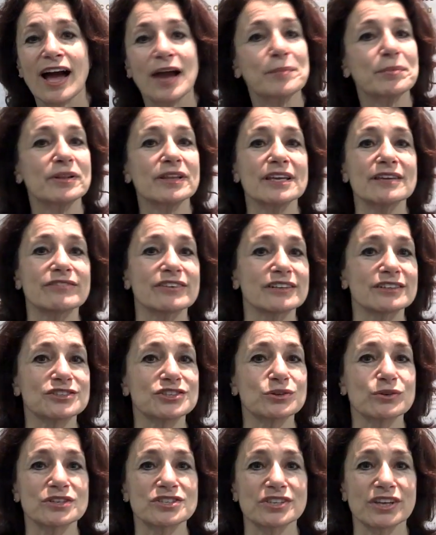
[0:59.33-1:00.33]
I believe in
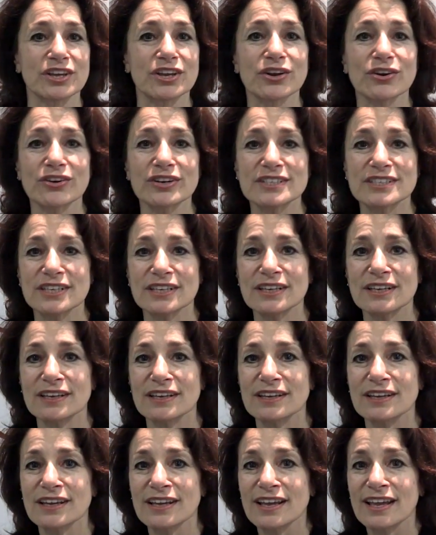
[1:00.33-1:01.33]
Jewish security,
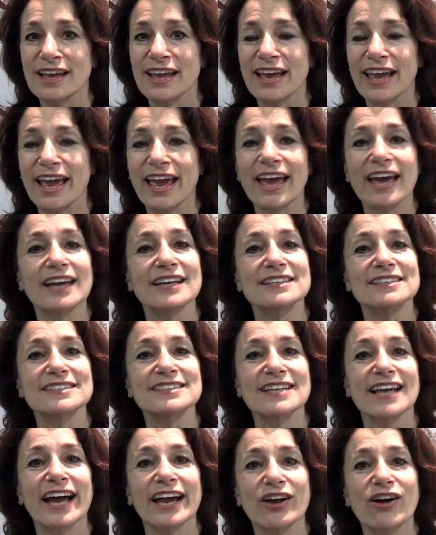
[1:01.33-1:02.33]

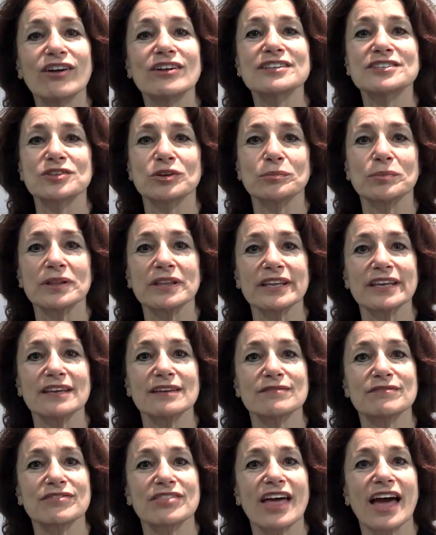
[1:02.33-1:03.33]
and I also
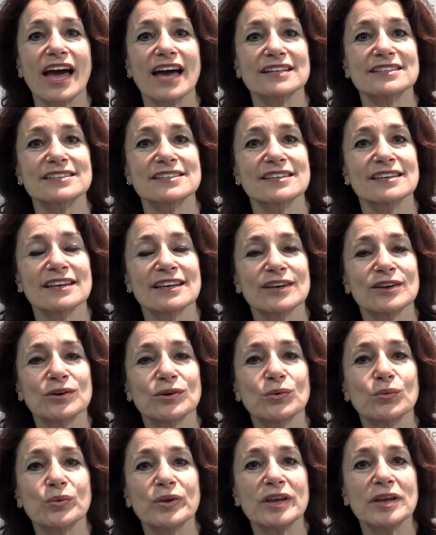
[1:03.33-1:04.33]
believe that
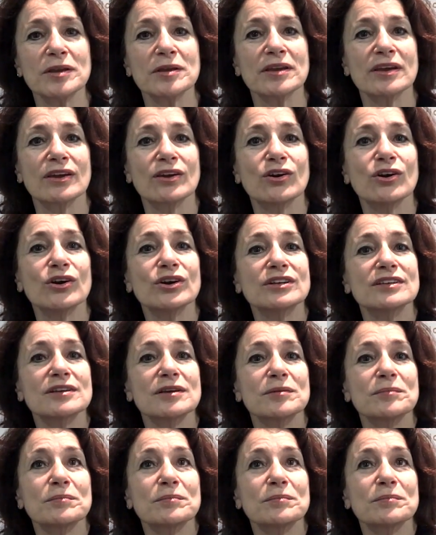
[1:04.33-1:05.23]
we could